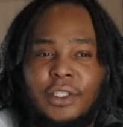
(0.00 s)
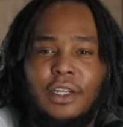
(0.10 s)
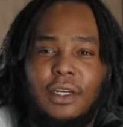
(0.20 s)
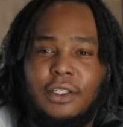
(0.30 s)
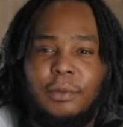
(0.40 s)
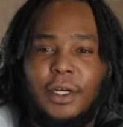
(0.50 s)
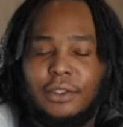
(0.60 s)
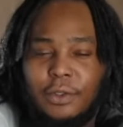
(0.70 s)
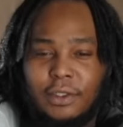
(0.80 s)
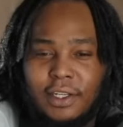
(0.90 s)
me Yung
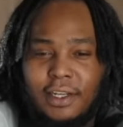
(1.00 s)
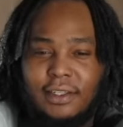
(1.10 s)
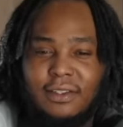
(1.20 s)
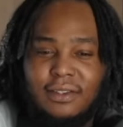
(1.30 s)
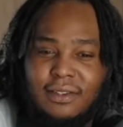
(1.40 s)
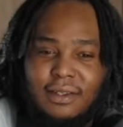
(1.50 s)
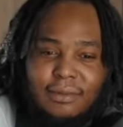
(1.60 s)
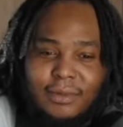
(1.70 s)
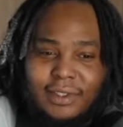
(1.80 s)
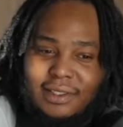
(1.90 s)
Lunchbox, so it's like yeah.
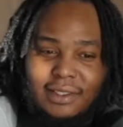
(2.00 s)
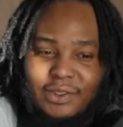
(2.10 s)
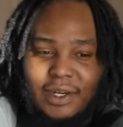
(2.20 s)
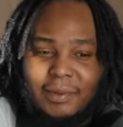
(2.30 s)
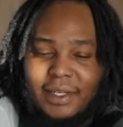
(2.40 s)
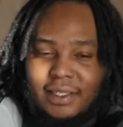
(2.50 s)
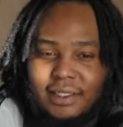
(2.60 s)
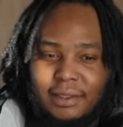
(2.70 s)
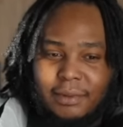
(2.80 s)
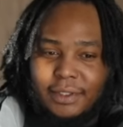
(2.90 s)
Just drop that
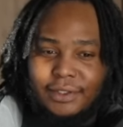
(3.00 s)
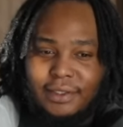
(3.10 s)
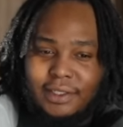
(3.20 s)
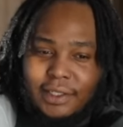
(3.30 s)
shit, bro. It's